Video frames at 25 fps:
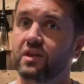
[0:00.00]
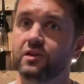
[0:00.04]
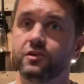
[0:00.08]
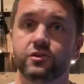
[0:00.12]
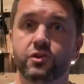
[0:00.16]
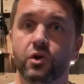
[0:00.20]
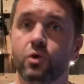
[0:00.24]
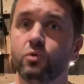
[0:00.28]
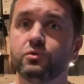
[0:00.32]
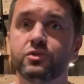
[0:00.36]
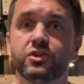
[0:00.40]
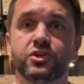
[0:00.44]

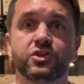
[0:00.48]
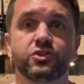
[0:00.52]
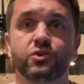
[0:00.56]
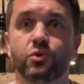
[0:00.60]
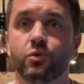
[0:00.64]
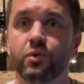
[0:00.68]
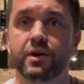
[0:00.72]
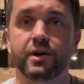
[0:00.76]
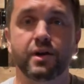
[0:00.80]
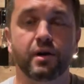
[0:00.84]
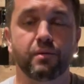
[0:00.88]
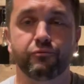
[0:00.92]
Don't
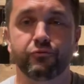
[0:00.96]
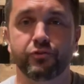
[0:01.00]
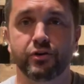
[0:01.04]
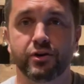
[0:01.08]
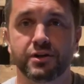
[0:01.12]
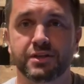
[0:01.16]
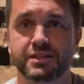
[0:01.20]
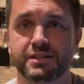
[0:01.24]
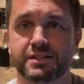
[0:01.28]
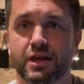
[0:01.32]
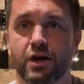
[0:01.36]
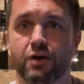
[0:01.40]
store it up for
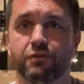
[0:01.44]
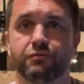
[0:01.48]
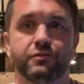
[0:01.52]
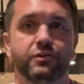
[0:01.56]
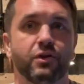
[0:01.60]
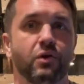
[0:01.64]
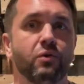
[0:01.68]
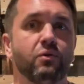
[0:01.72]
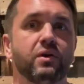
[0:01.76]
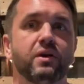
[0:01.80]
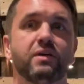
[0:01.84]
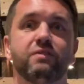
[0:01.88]
yourself.
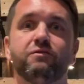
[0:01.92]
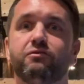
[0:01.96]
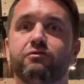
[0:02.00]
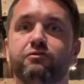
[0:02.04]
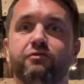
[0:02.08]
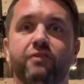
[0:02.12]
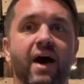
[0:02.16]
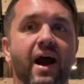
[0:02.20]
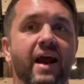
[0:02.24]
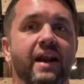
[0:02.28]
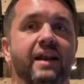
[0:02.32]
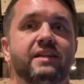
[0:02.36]
Don't
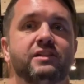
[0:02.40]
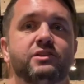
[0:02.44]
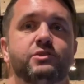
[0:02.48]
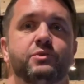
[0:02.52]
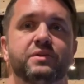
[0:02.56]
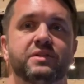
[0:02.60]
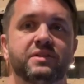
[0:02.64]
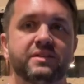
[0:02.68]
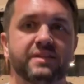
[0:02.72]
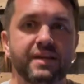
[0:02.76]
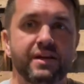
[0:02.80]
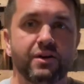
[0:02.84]
confine it to
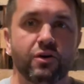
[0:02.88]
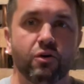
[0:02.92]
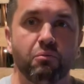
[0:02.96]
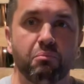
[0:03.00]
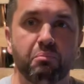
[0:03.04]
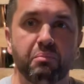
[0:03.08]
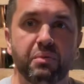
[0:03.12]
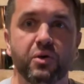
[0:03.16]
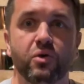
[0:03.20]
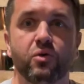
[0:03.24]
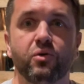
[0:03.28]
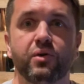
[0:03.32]
a single
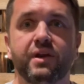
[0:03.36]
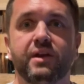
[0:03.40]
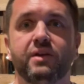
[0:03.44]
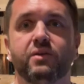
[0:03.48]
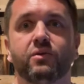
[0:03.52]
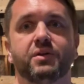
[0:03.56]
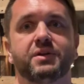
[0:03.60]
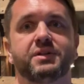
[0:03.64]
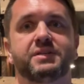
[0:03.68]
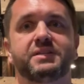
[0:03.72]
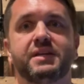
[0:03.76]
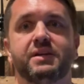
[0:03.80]
building
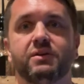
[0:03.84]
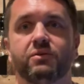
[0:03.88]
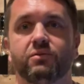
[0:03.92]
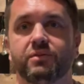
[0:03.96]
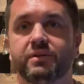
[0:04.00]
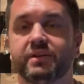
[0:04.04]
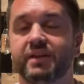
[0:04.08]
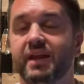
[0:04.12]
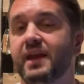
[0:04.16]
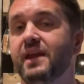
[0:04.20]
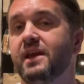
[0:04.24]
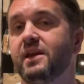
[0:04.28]
or a single
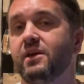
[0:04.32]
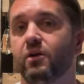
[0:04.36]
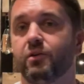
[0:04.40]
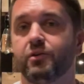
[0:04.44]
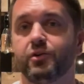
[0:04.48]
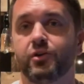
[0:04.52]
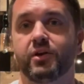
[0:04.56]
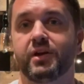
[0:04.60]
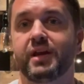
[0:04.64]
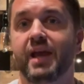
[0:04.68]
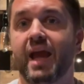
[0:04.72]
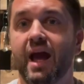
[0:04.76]
day
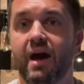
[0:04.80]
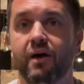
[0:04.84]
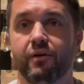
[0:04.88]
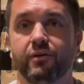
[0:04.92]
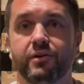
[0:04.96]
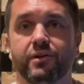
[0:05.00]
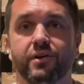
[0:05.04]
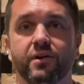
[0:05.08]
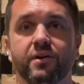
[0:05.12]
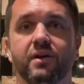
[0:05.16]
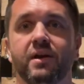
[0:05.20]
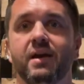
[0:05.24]
on your
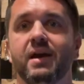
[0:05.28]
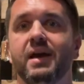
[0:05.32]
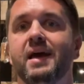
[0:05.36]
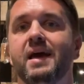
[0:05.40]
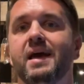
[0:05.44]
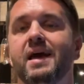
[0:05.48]
calendar.